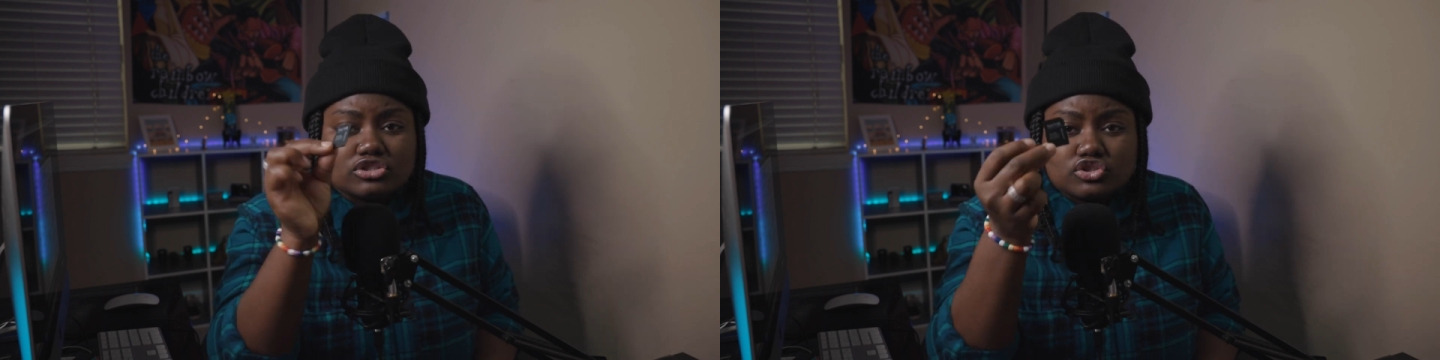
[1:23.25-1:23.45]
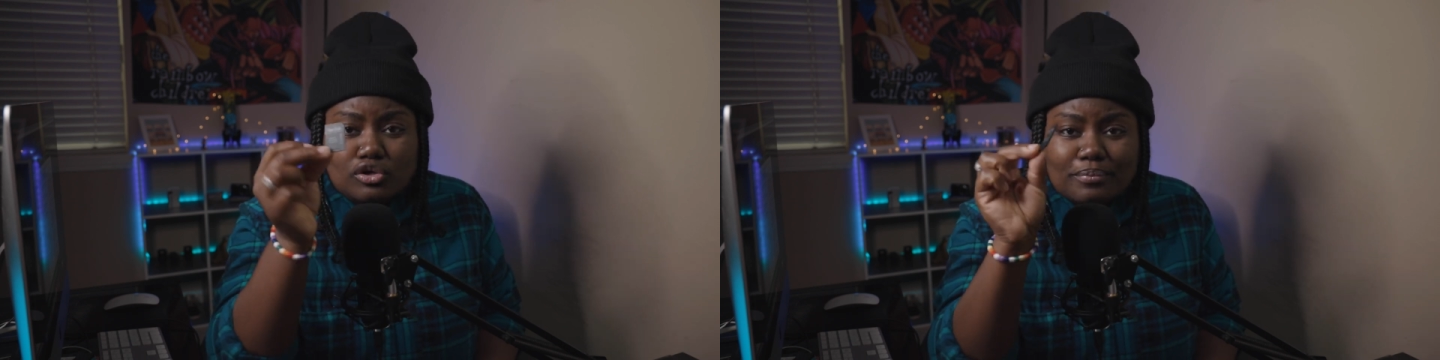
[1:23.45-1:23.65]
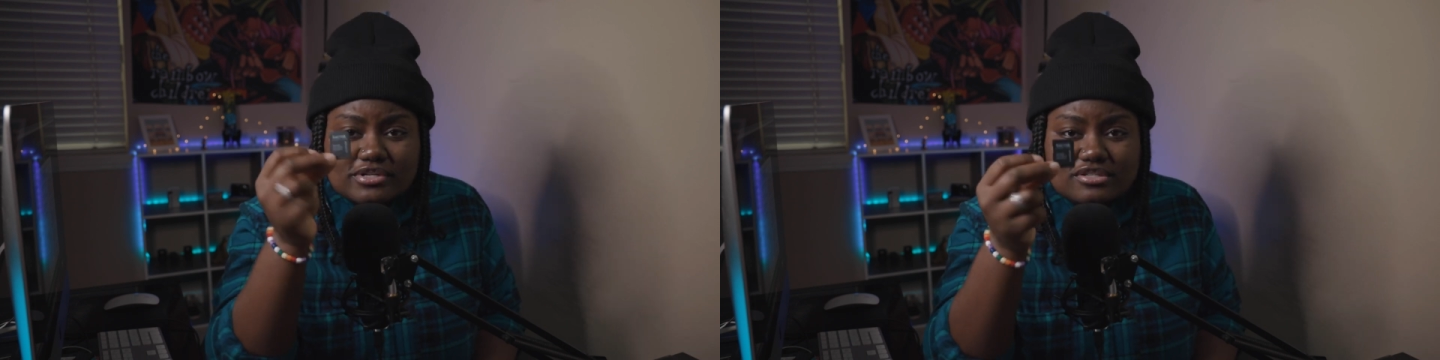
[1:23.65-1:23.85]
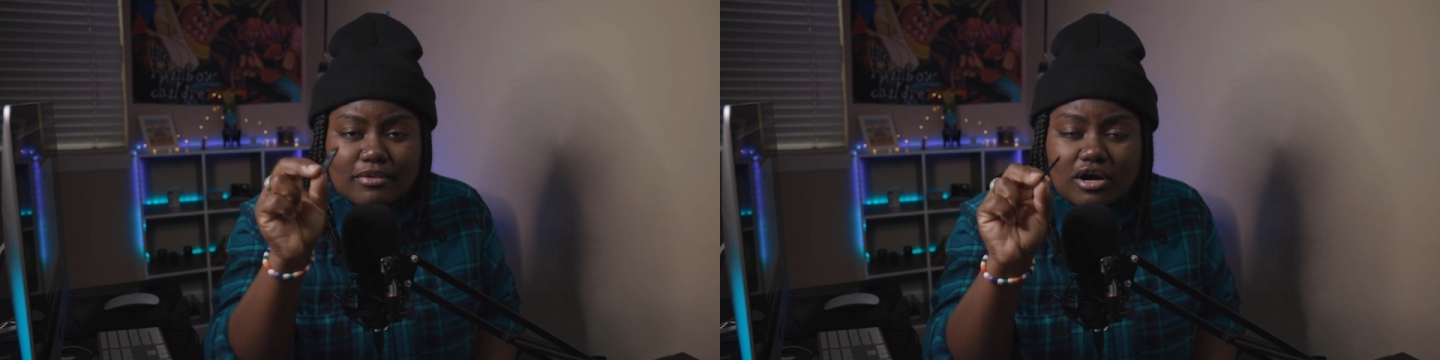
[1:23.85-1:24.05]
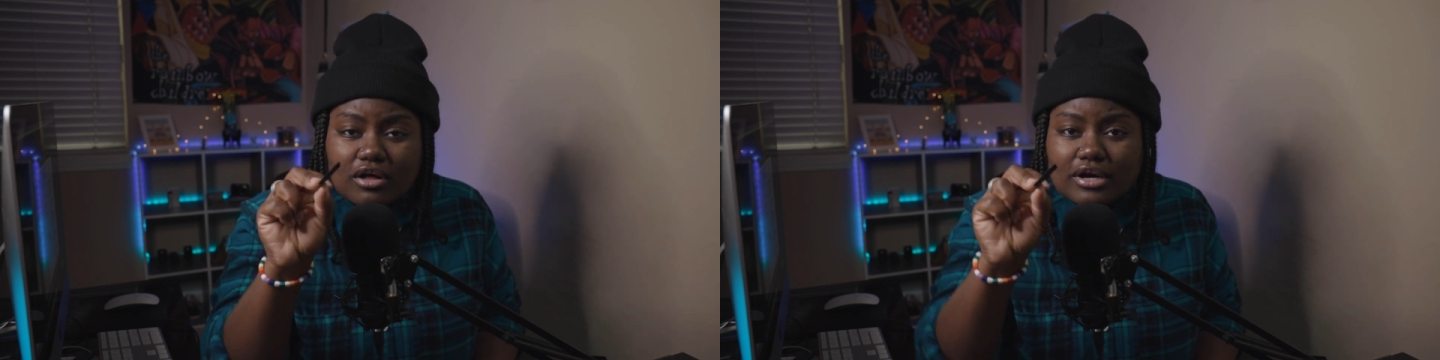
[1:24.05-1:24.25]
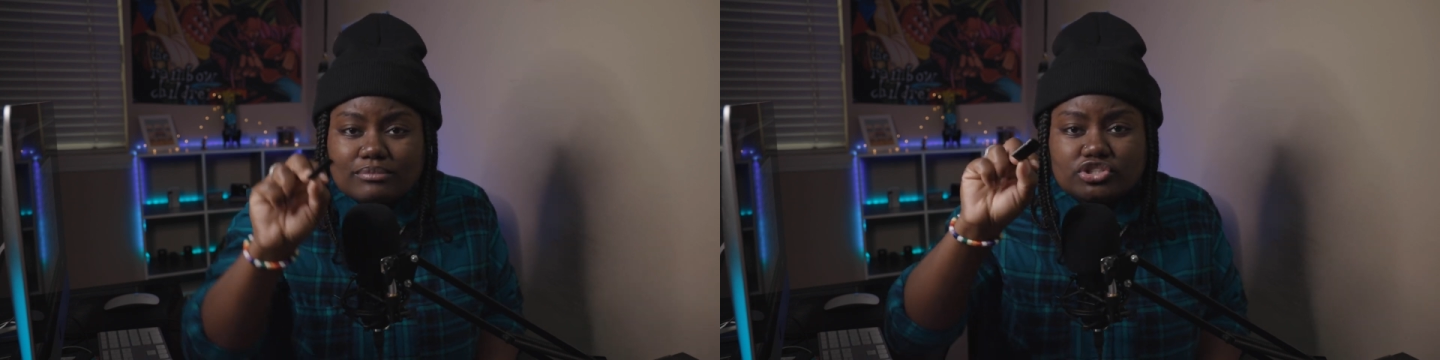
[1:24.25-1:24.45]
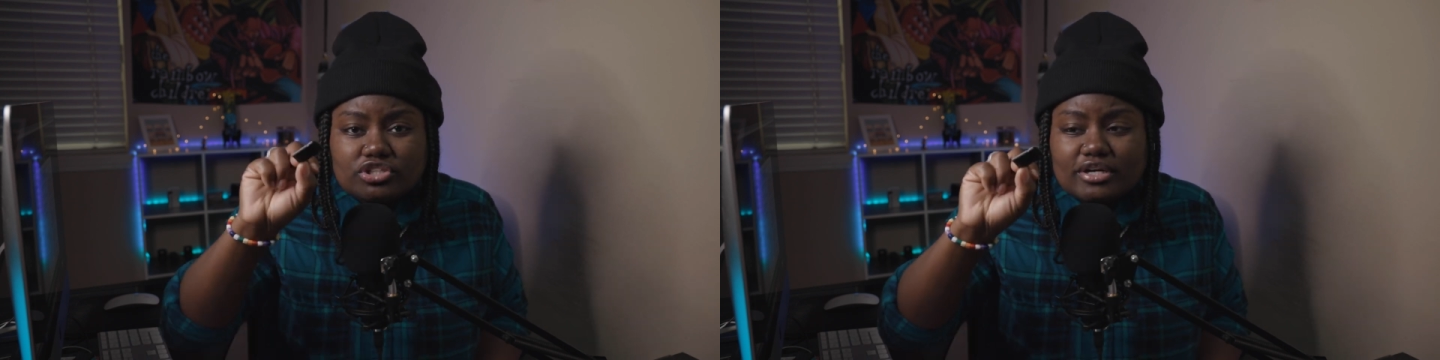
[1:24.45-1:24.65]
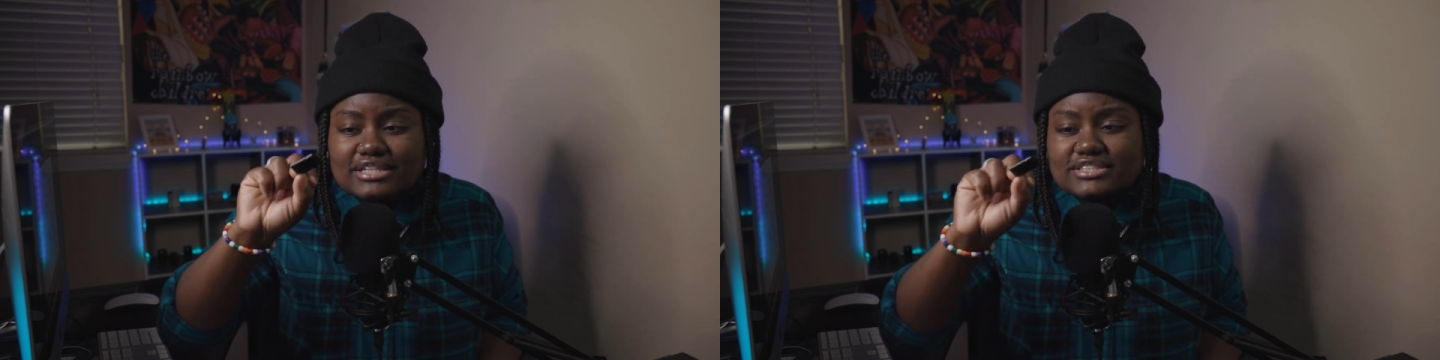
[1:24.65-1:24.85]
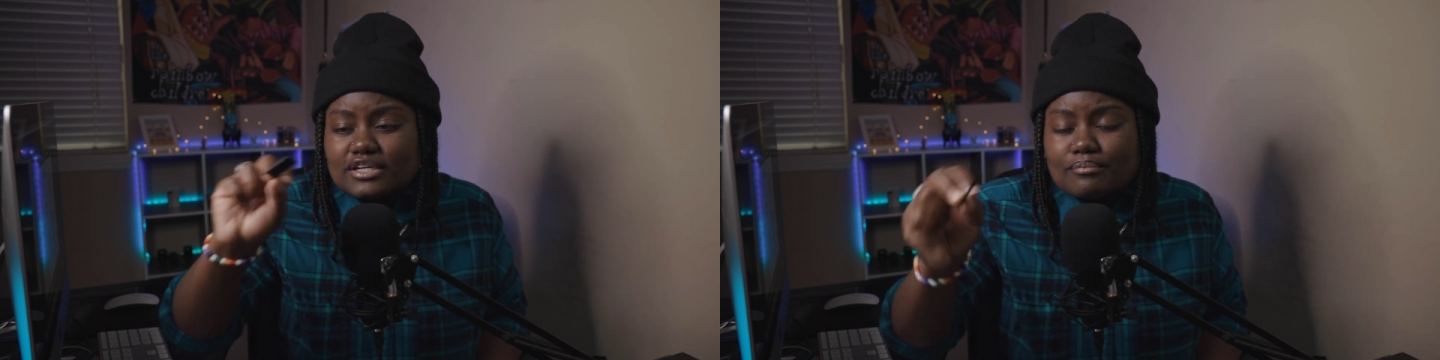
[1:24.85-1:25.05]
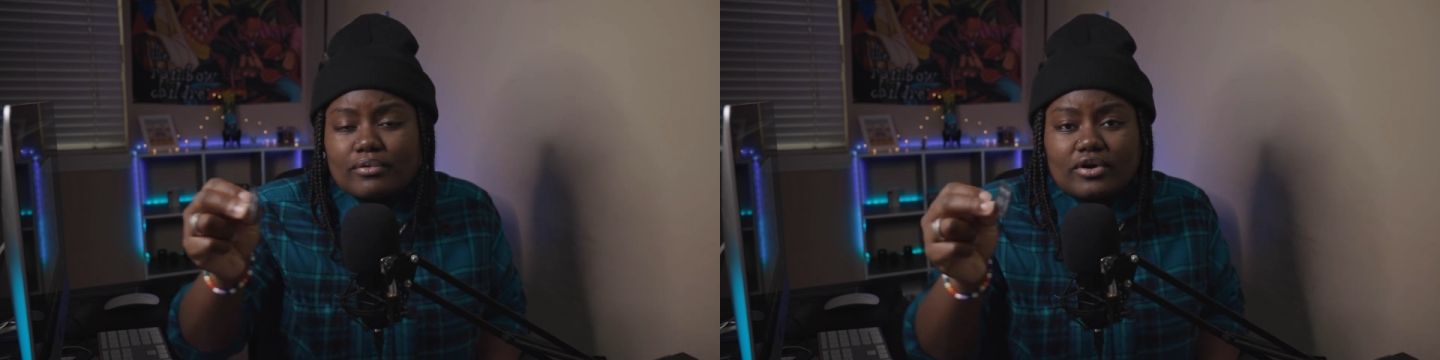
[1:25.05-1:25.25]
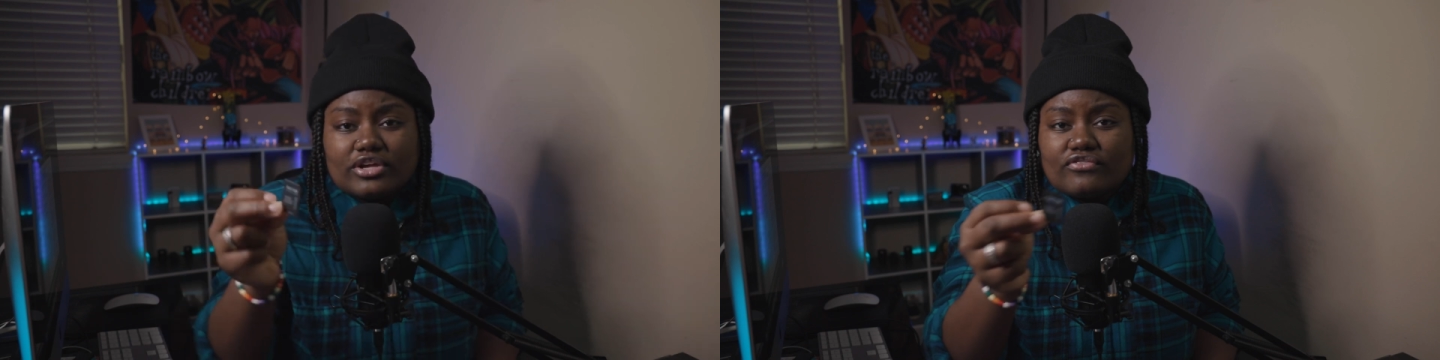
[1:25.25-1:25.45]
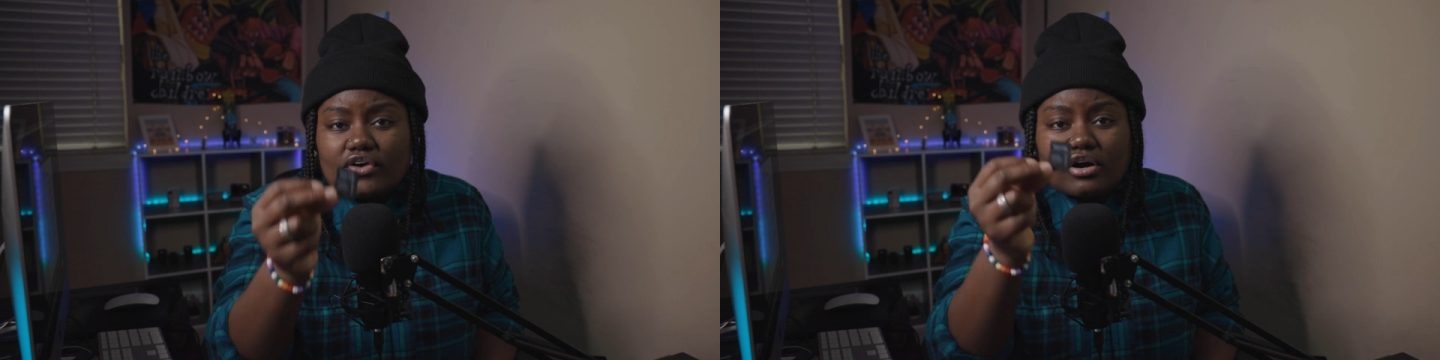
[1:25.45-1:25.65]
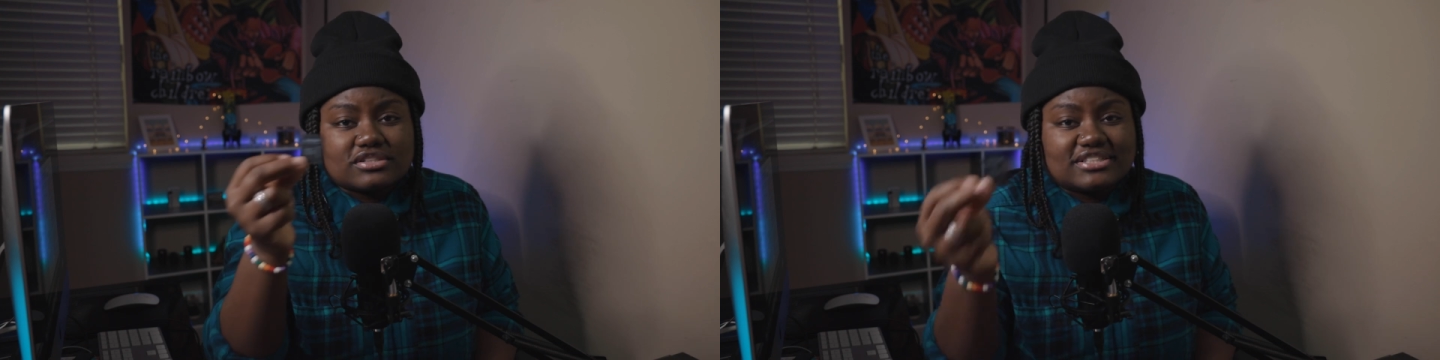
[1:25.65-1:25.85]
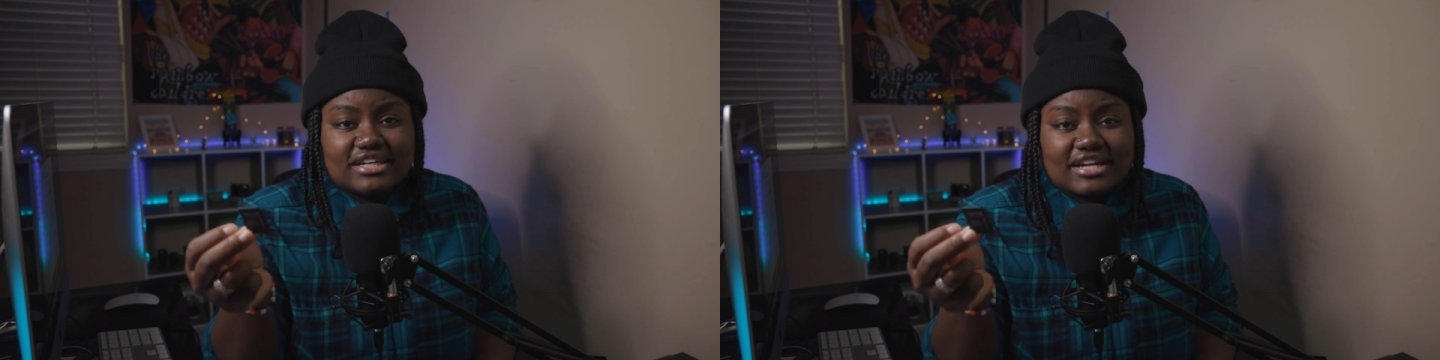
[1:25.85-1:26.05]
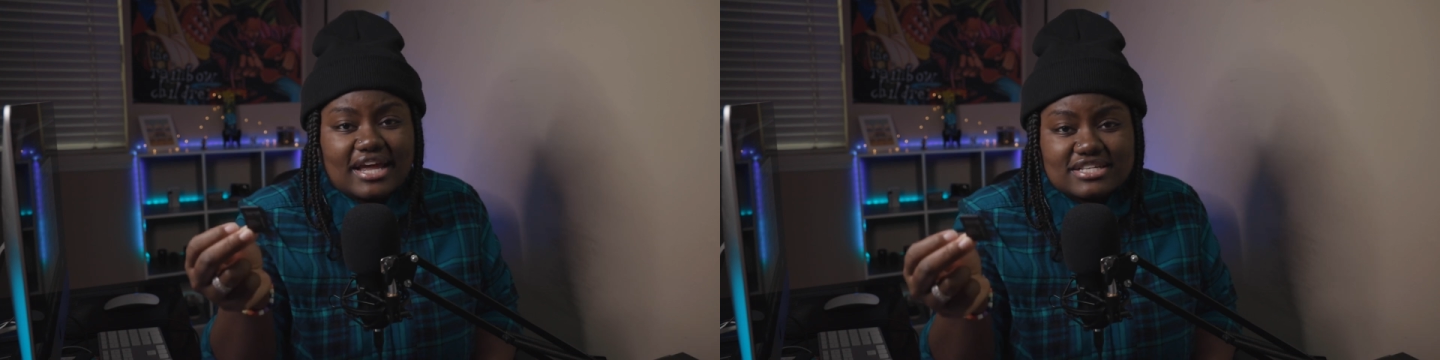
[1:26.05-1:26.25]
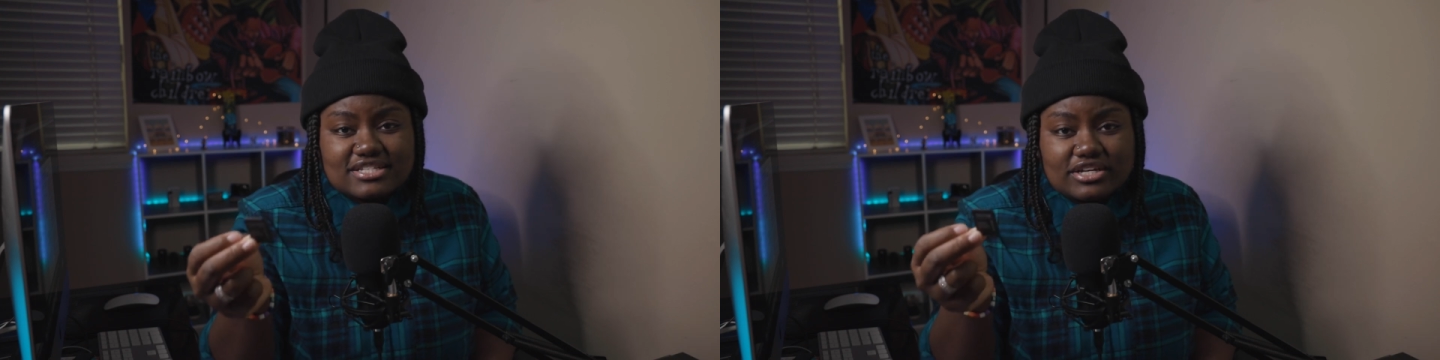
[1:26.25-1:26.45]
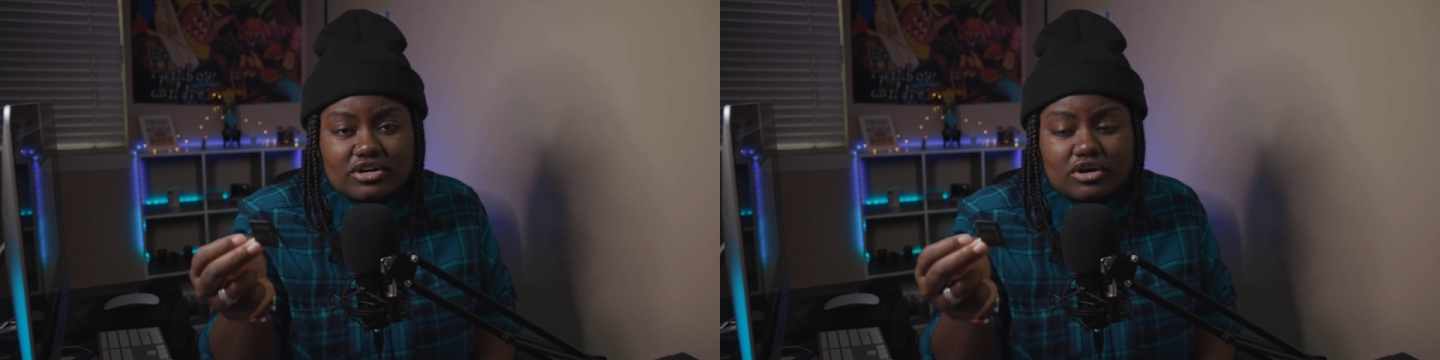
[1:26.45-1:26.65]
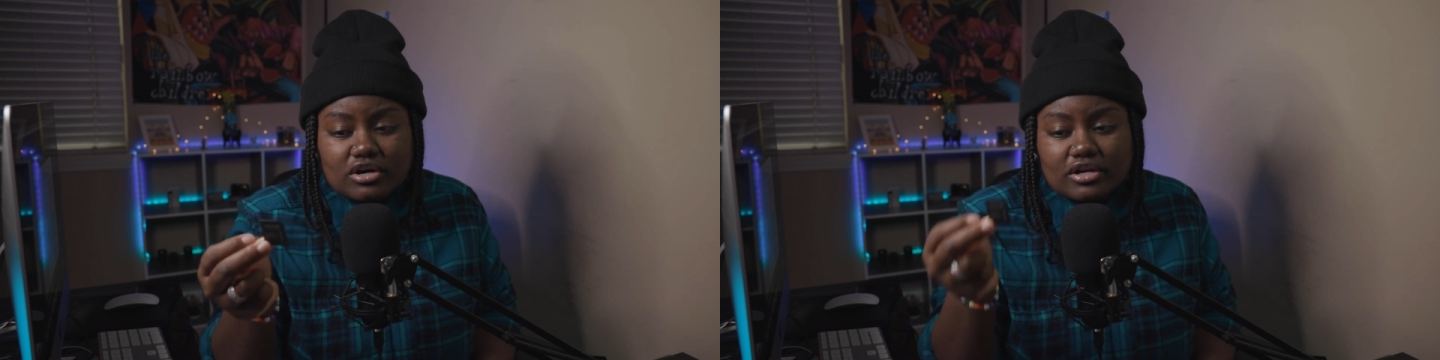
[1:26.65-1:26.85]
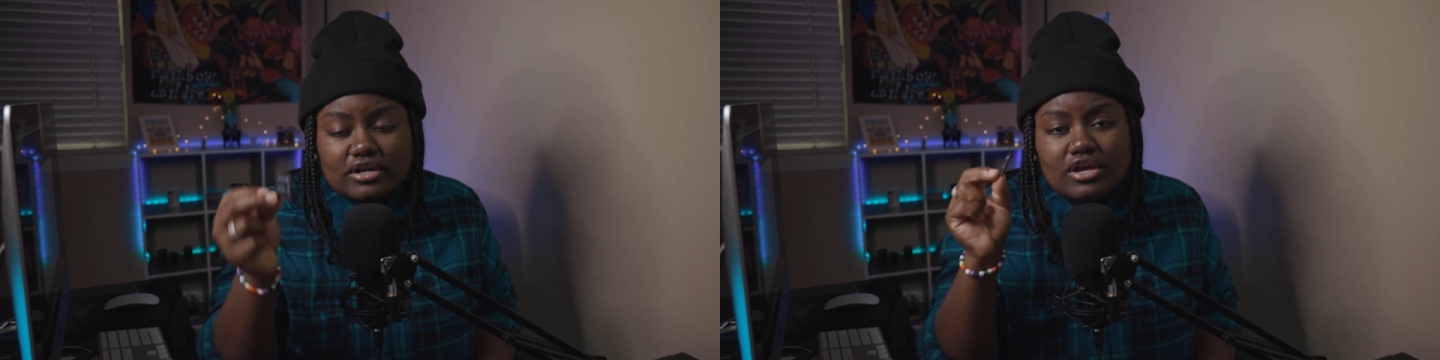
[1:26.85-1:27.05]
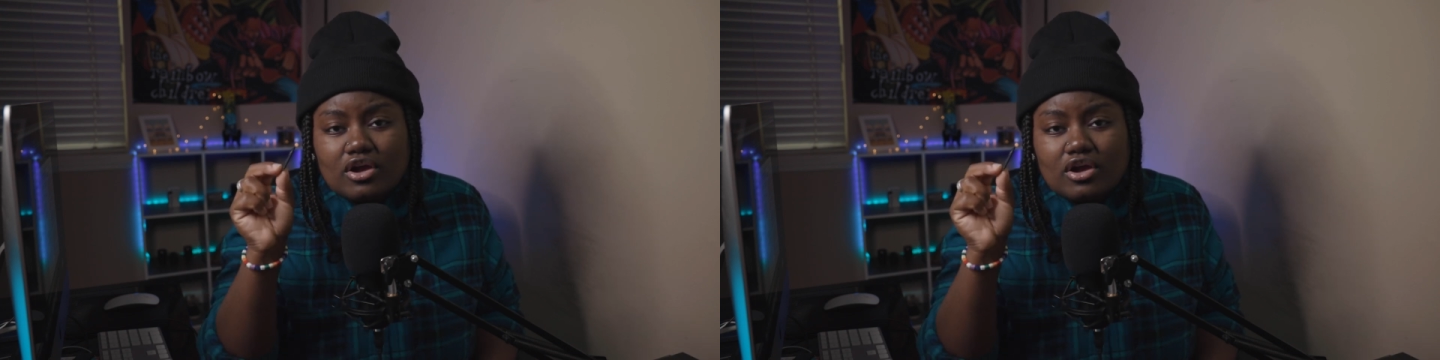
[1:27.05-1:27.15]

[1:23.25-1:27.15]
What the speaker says: super small. I'm sure at some point you've all seen an SD card.